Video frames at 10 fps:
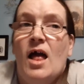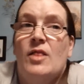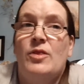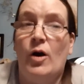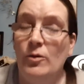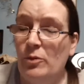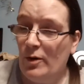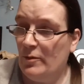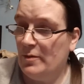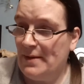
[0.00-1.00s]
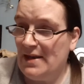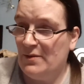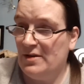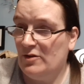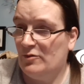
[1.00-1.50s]
the whole point with me
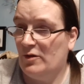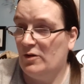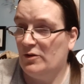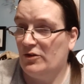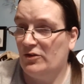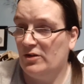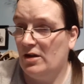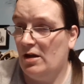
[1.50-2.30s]
with these vlogs,